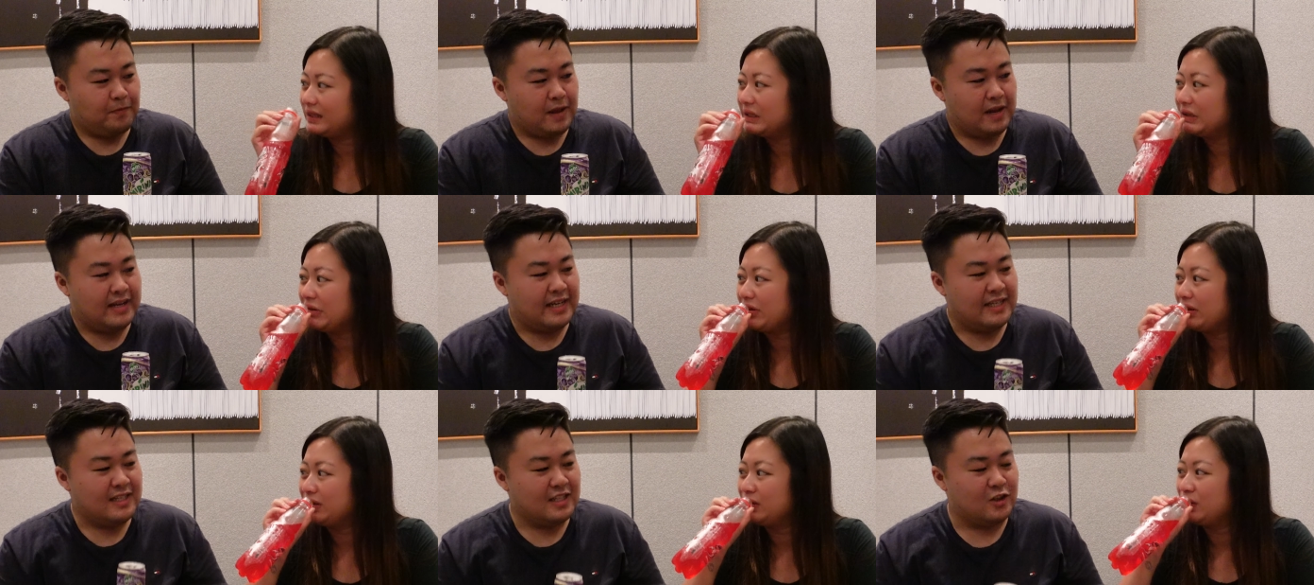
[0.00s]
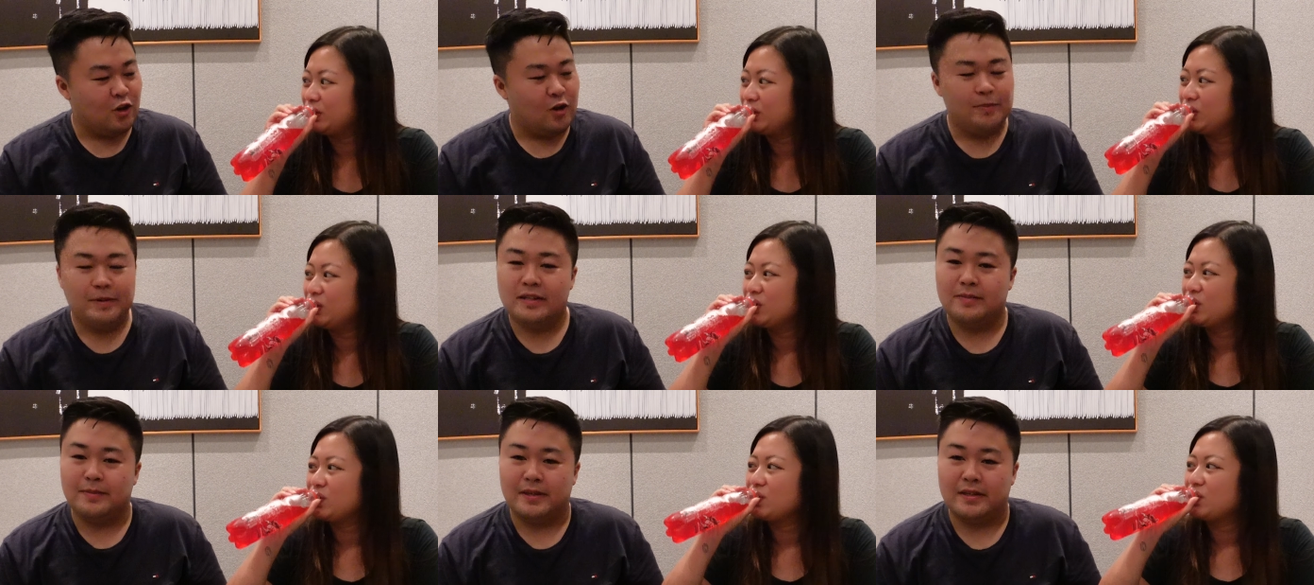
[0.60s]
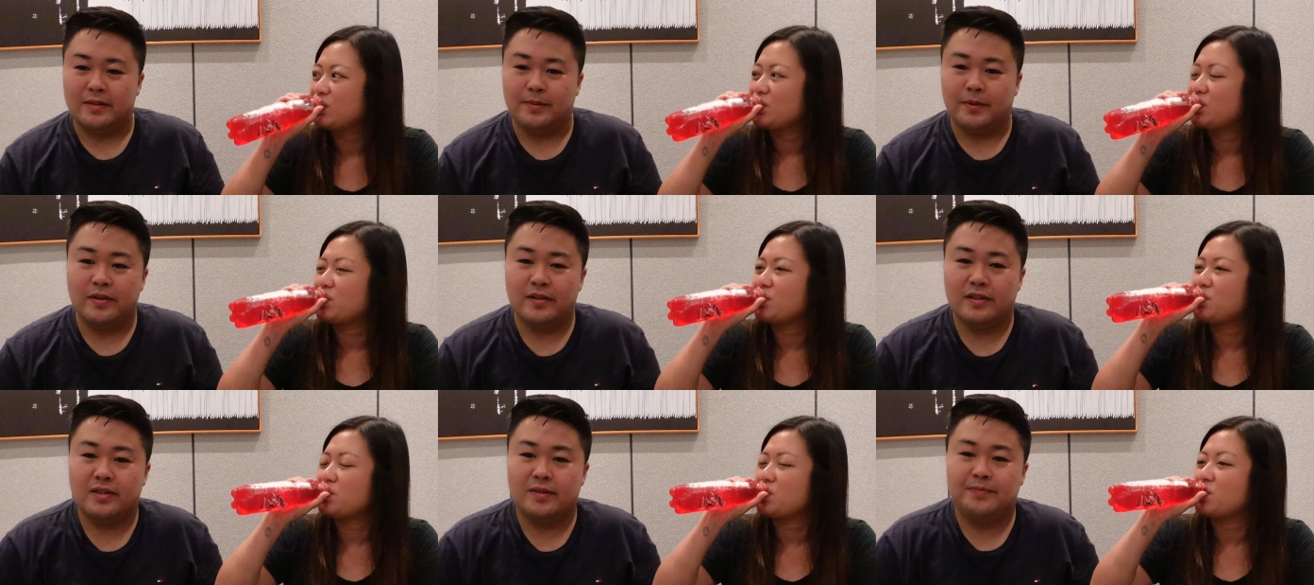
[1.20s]
Speaker 1: It tastes like Slurpee to me, to be
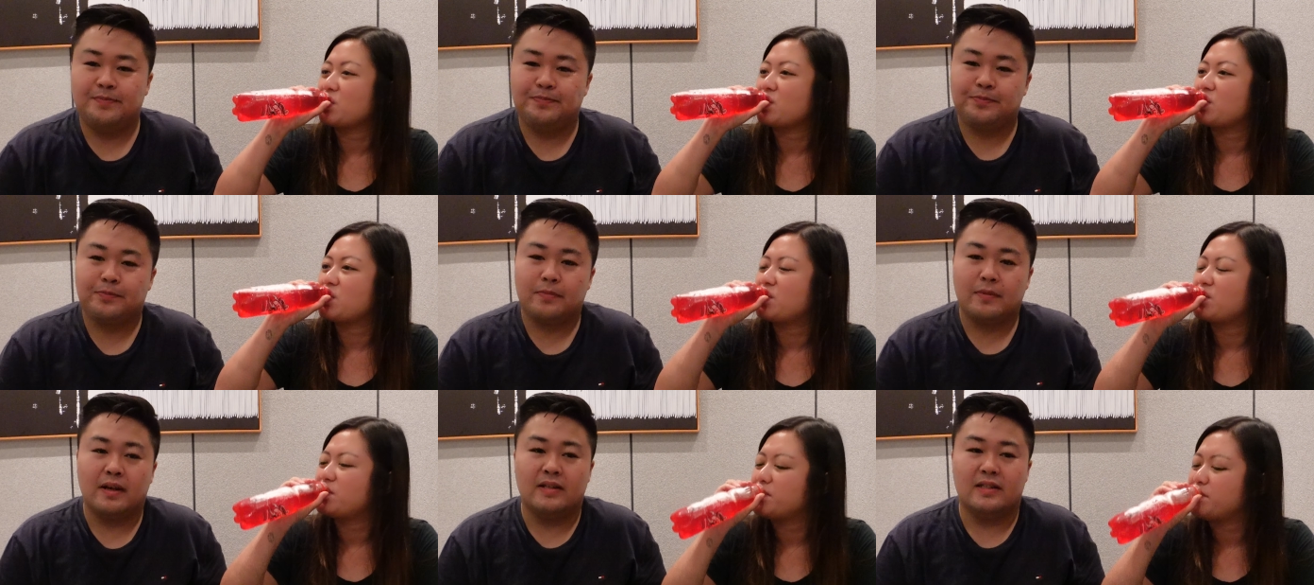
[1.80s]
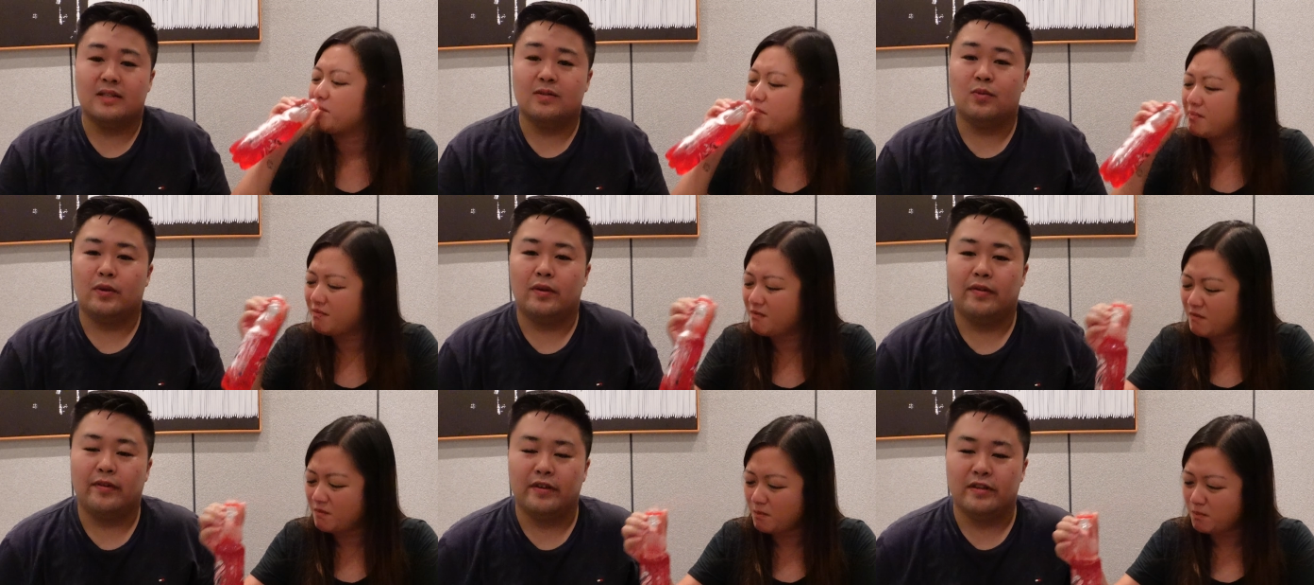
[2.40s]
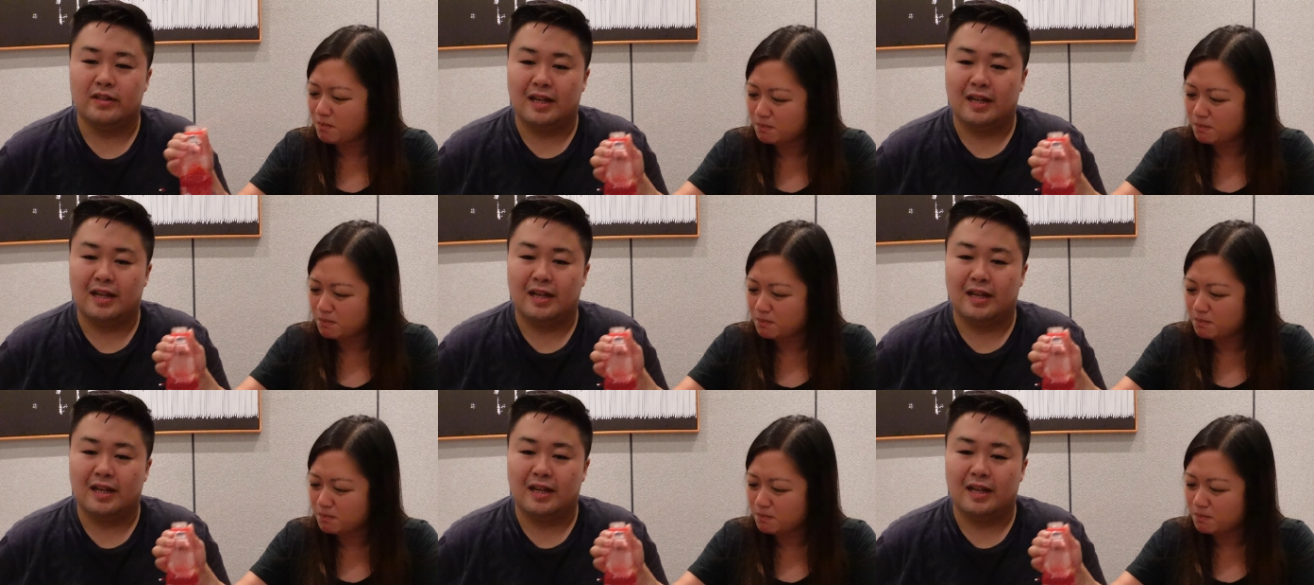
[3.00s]
honest. Mm. It's just one of those